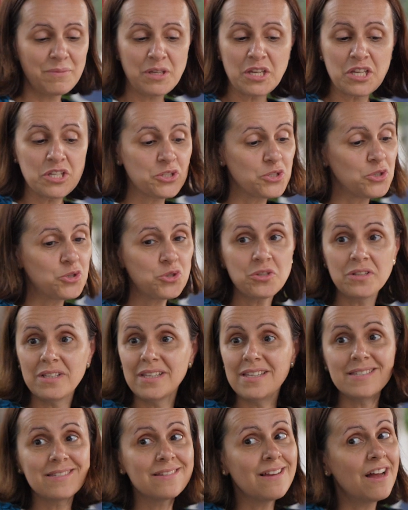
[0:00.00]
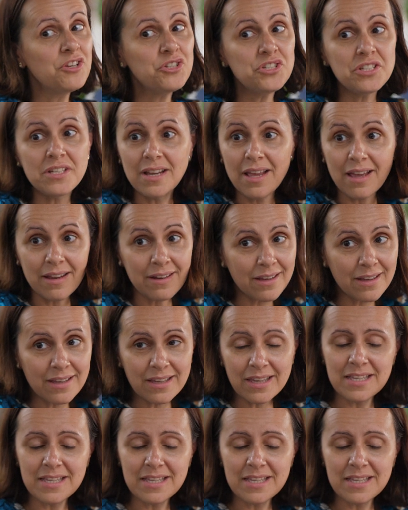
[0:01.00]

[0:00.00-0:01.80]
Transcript: Because usually it's not genetic.